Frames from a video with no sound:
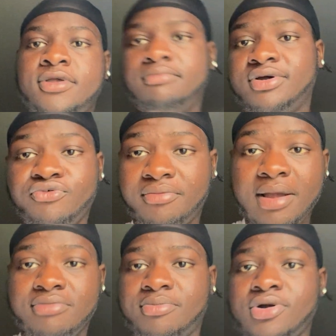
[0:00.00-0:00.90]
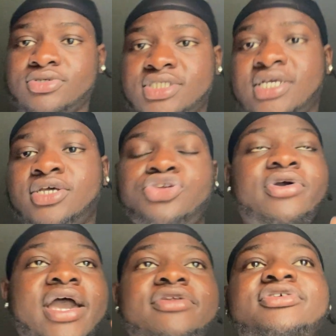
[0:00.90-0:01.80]
But remember, bros, your
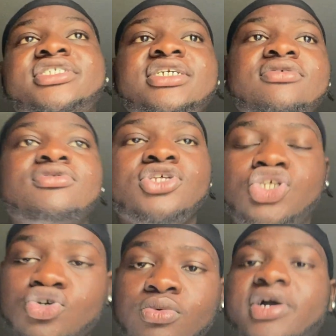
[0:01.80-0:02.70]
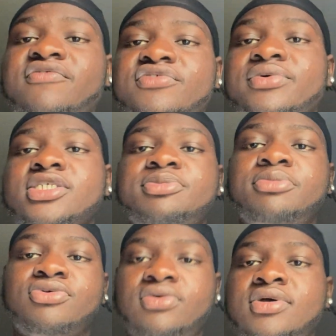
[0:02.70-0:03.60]
energy, you will influence
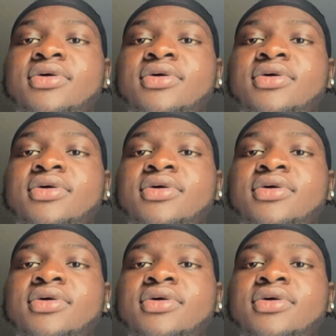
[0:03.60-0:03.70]
people.